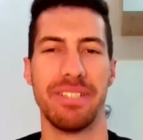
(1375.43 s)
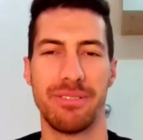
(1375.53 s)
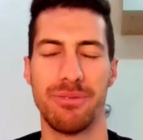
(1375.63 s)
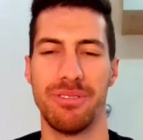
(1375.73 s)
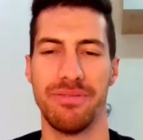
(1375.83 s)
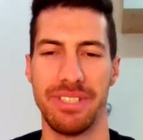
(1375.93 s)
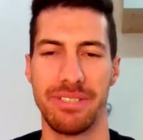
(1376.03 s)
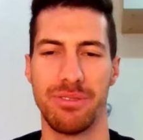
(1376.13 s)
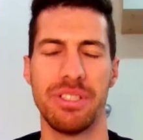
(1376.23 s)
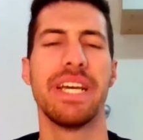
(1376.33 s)
Very cool. Very
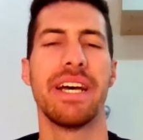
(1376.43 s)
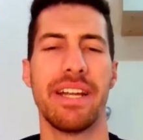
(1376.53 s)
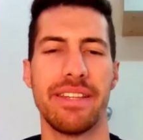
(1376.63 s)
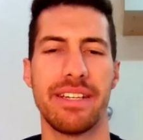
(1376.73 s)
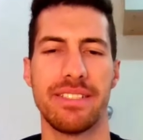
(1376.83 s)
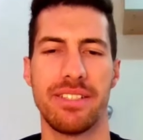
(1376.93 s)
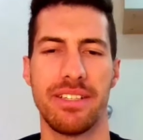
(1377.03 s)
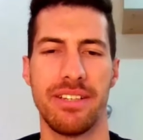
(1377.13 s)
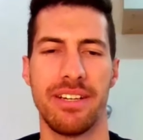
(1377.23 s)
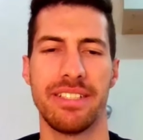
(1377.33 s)
cool. Yeah. And I think I
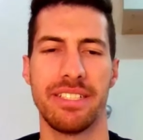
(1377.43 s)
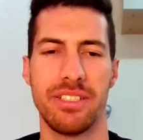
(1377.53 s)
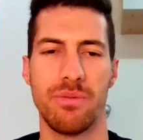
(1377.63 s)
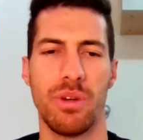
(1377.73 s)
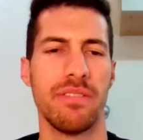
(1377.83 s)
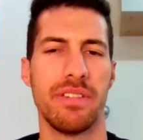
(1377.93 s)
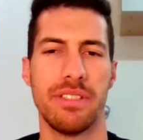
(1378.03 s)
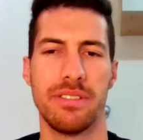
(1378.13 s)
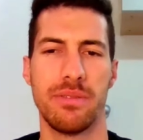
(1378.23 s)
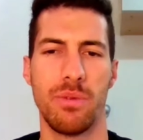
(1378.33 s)
saw Dalic in one of
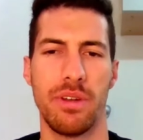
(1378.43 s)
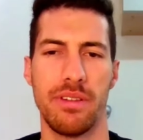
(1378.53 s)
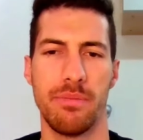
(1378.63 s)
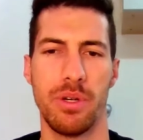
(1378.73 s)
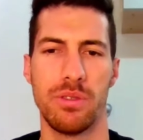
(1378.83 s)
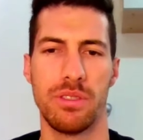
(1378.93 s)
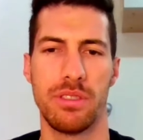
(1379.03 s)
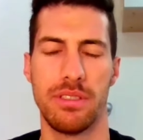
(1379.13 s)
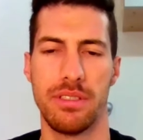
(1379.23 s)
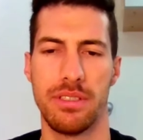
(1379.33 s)
the
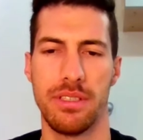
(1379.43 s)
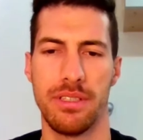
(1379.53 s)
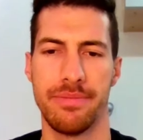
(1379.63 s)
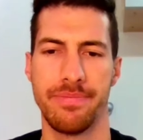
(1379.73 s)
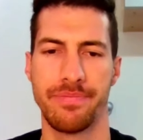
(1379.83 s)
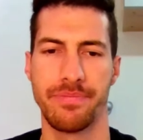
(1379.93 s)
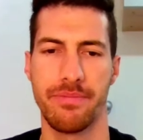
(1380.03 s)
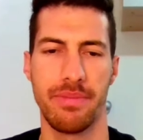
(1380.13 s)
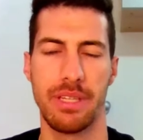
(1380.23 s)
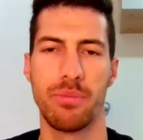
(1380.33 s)
post
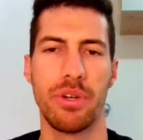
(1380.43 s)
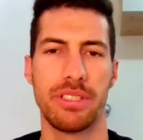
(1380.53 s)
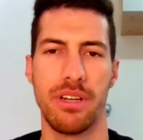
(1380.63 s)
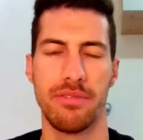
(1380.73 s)
press